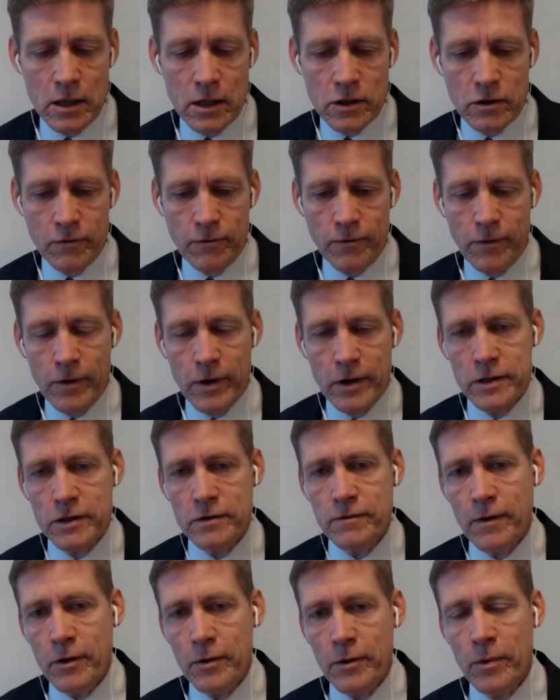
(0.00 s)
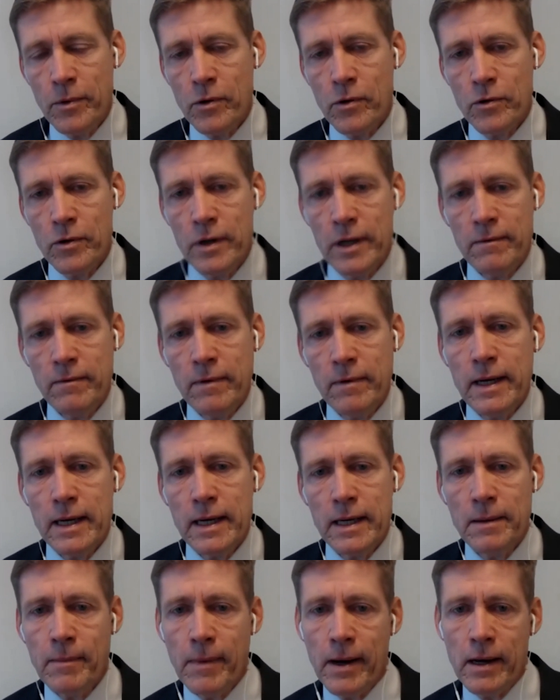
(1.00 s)
So for us, it's very important that we
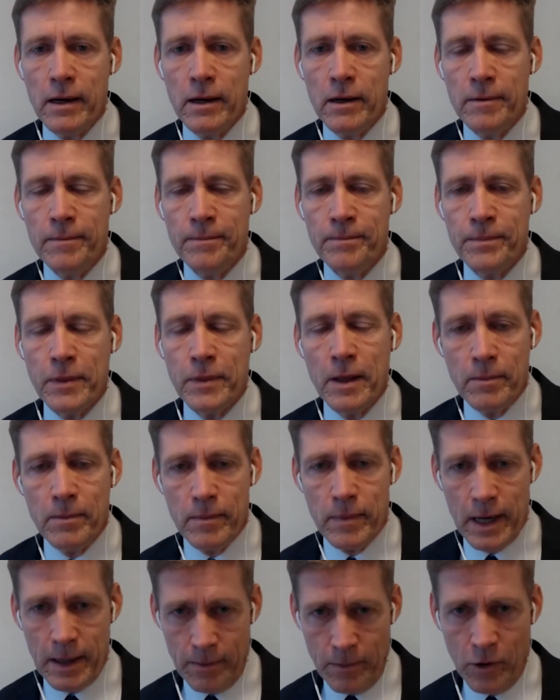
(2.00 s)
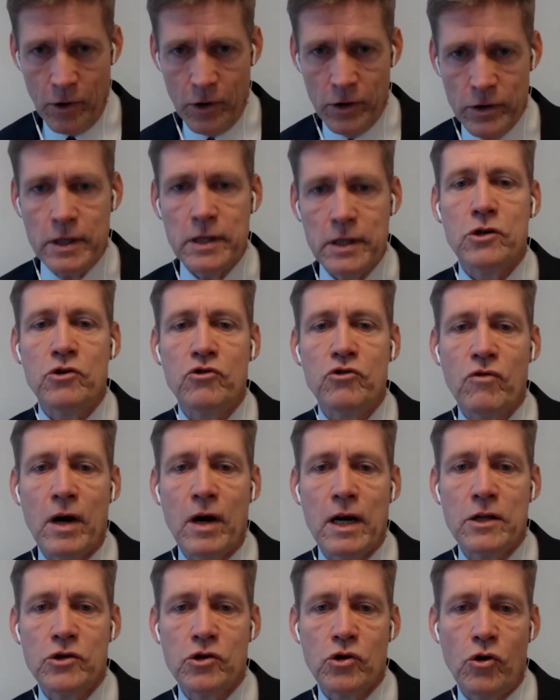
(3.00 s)
get the endpoint in the
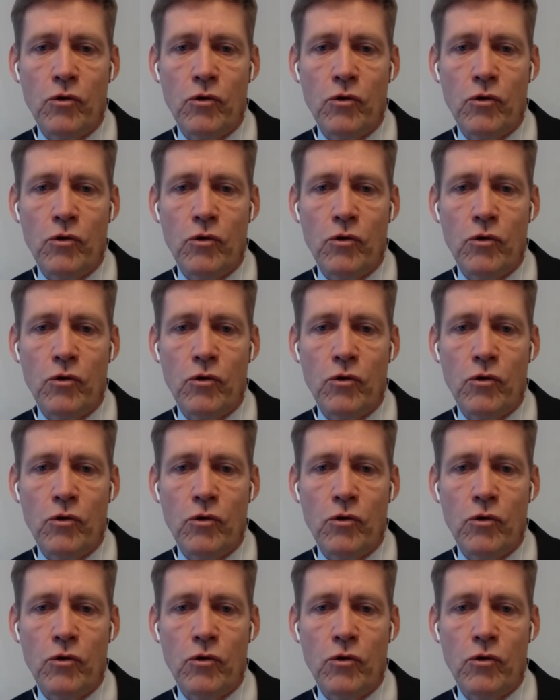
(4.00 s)
trials